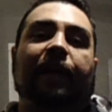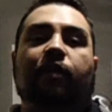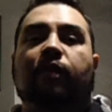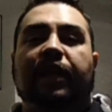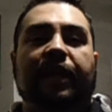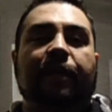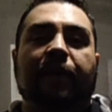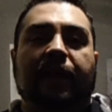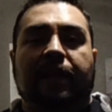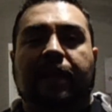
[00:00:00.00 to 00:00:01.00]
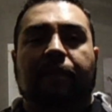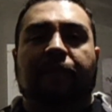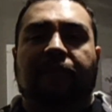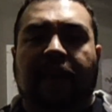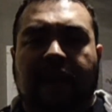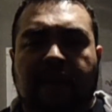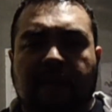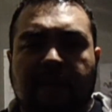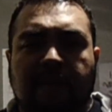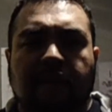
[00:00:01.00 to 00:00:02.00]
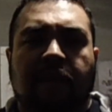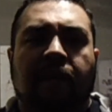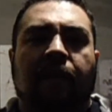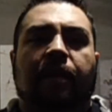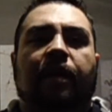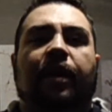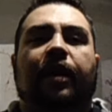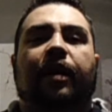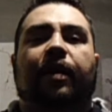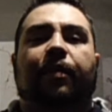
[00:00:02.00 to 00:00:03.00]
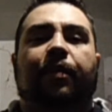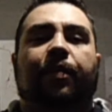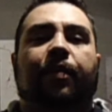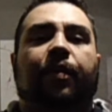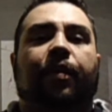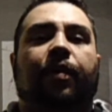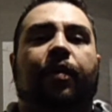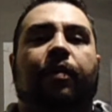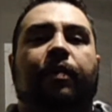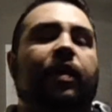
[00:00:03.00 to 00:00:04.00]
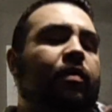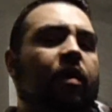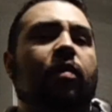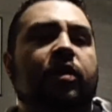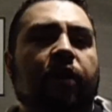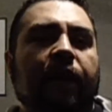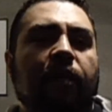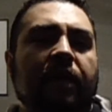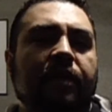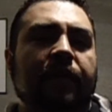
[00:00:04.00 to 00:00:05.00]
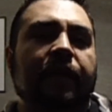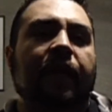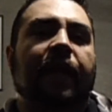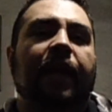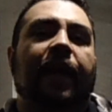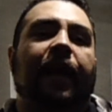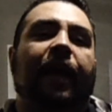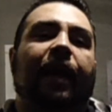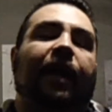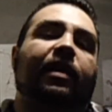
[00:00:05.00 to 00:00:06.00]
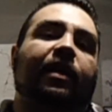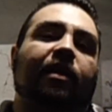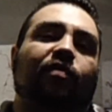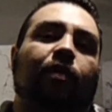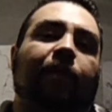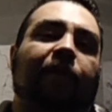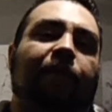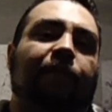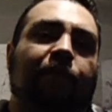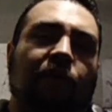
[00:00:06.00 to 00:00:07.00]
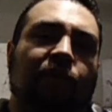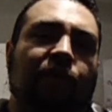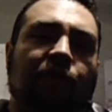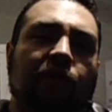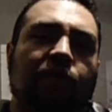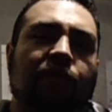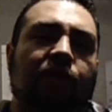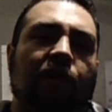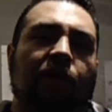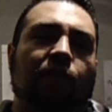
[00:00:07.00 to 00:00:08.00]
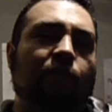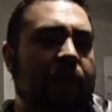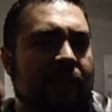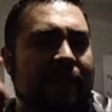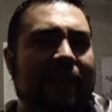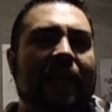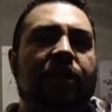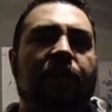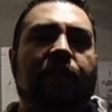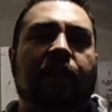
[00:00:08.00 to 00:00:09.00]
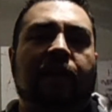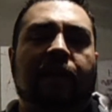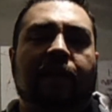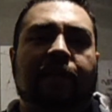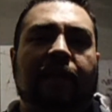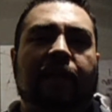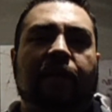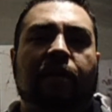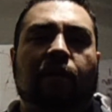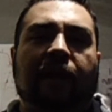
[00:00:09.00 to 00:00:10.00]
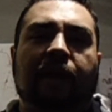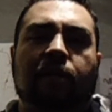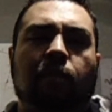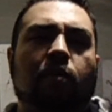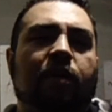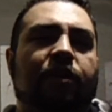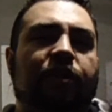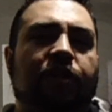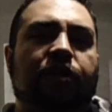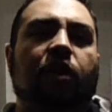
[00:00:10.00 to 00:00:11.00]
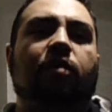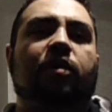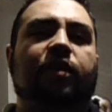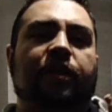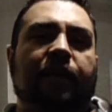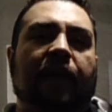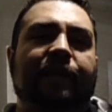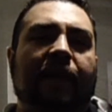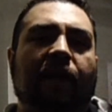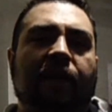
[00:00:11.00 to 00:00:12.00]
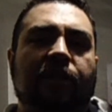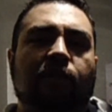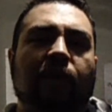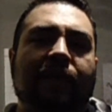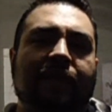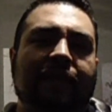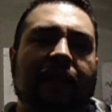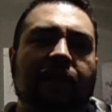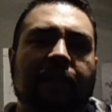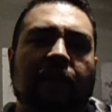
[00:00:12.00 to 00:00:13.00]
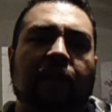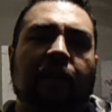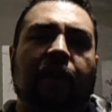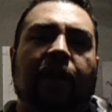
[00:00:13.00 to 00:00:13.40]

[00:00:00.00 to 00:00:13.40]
any really gimmicky type of things, but it was always great wrestling. And I think that's where my first realization that, hey, it's more than just a show. There's these guys that are actually wrestling out there